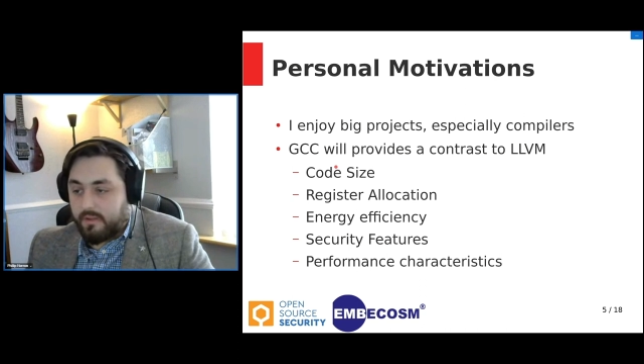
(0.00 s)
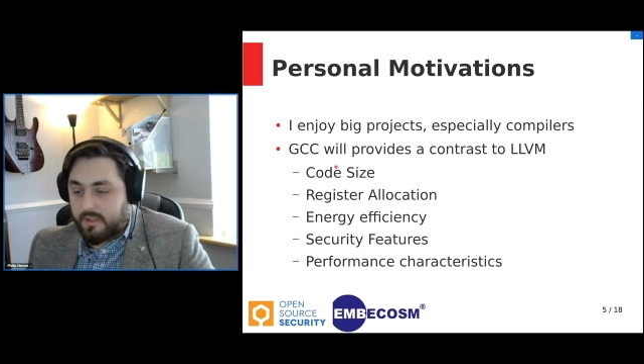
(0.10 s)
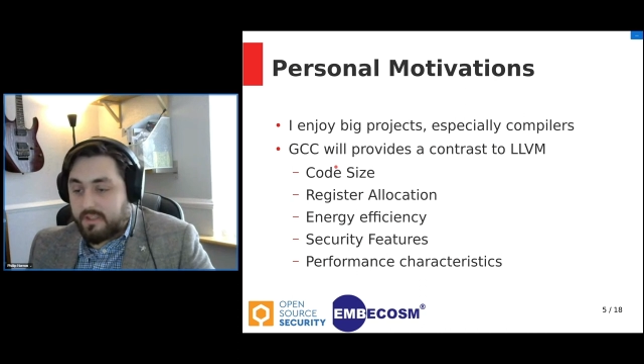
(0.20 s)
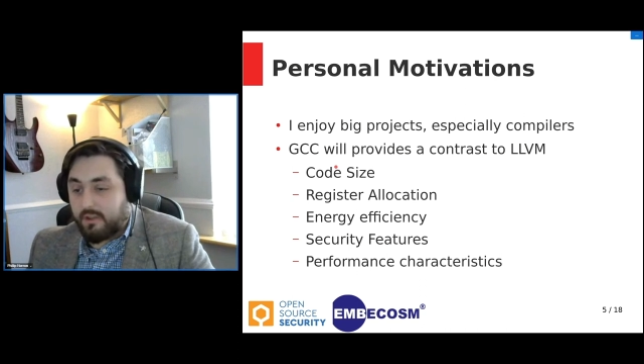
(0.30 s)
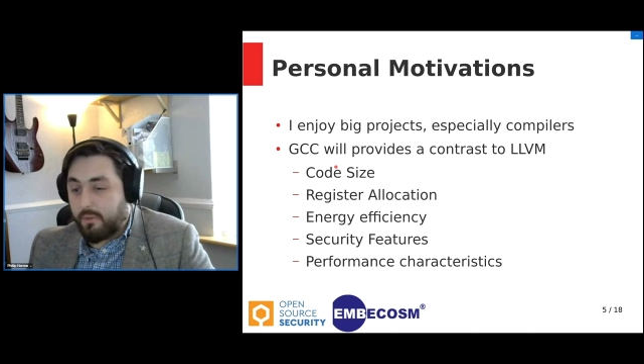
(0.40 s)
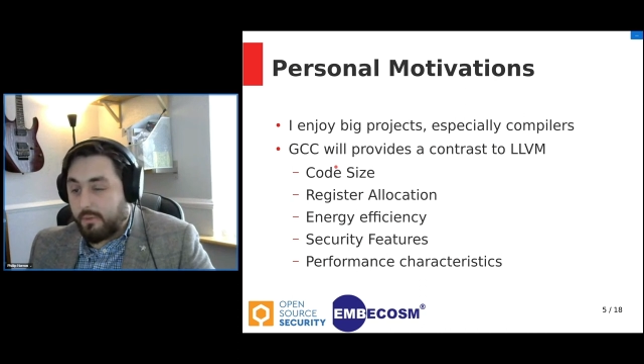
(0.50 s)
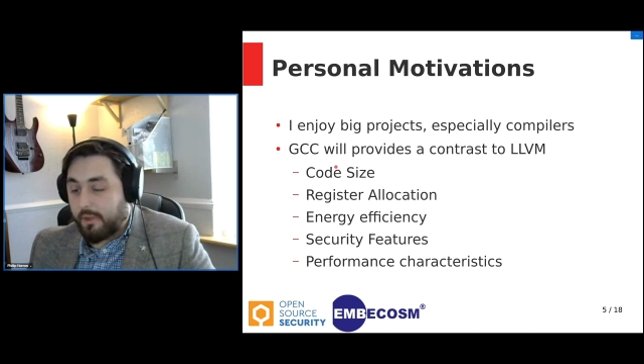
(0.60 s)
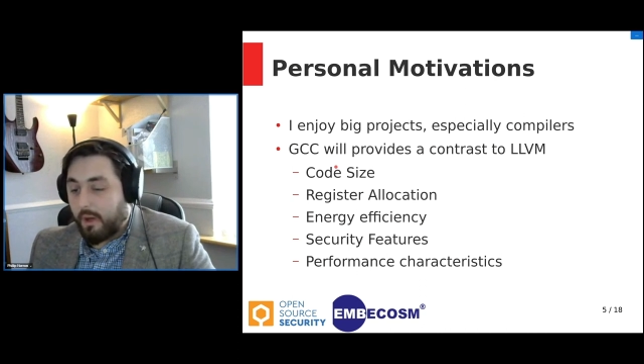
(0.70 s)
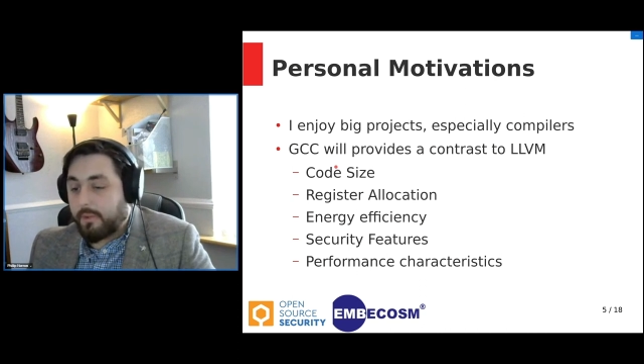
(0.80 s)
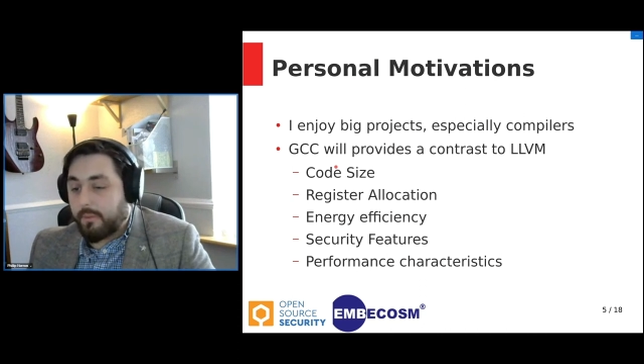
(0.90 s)
GC will be able
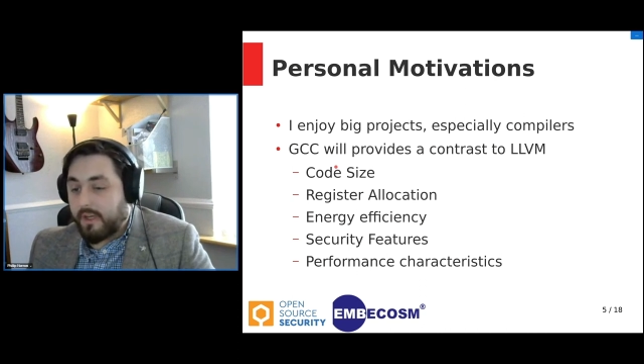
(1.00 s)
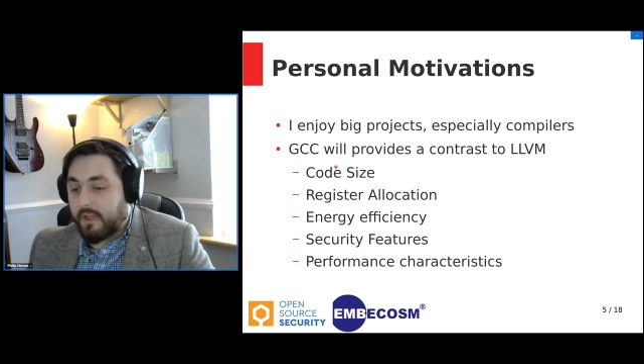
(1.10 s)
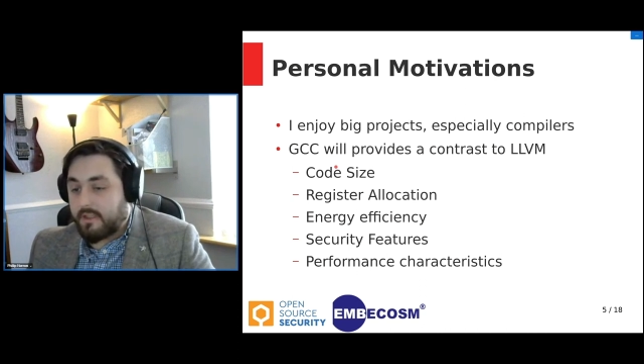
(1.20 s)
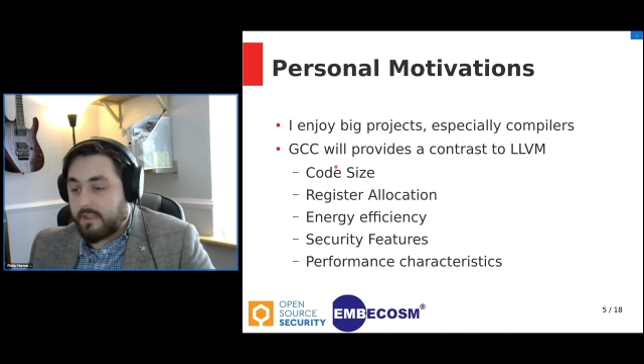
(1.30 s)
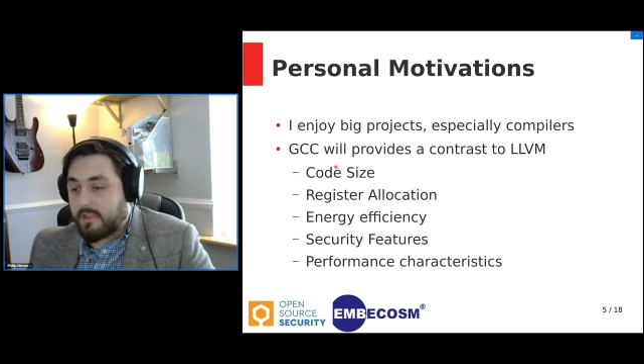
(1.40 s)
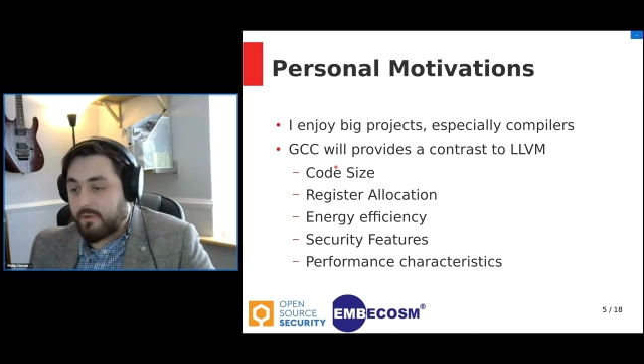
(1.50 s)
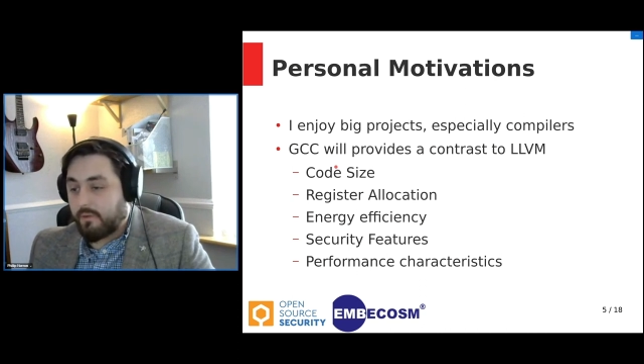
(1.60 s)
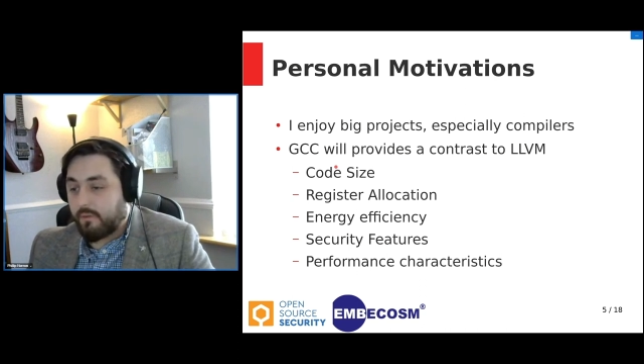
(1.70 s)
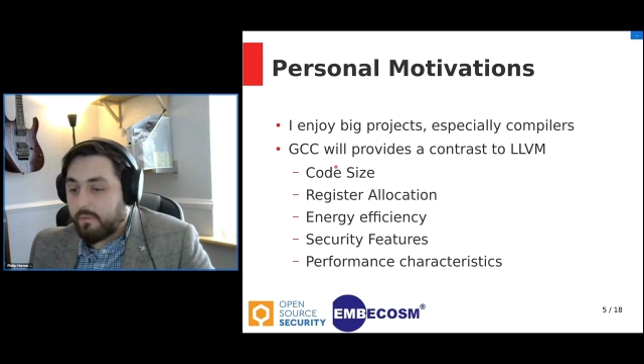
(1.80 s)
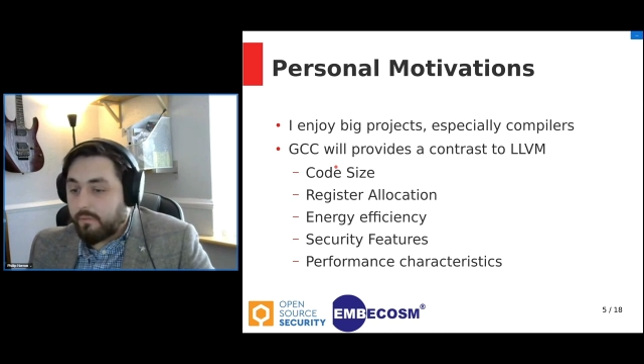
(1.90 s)
to optimize this
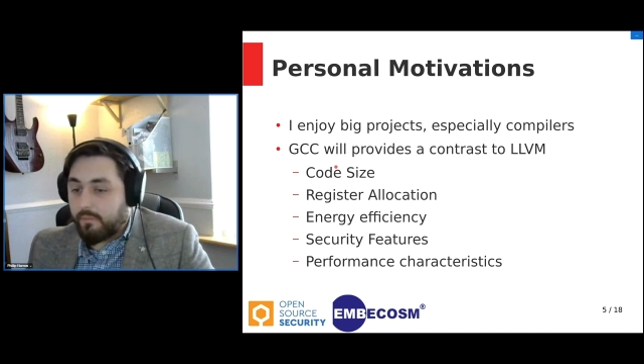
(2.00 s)
sort of